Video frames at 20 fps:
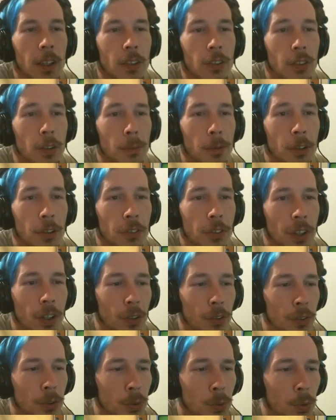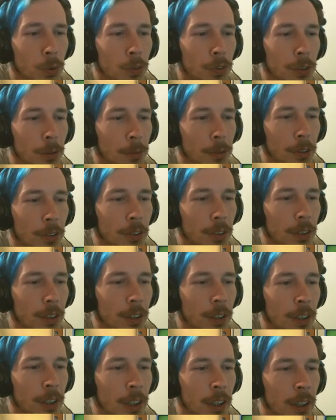of the steel tools, some of
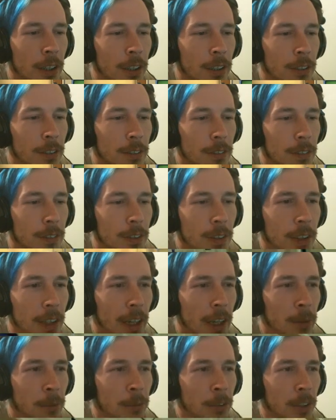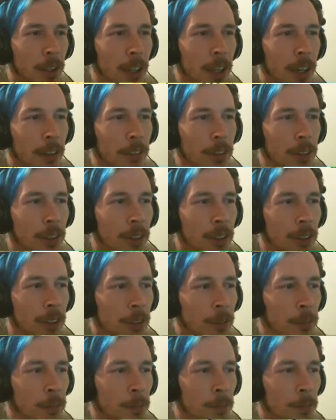the items that they have in there that are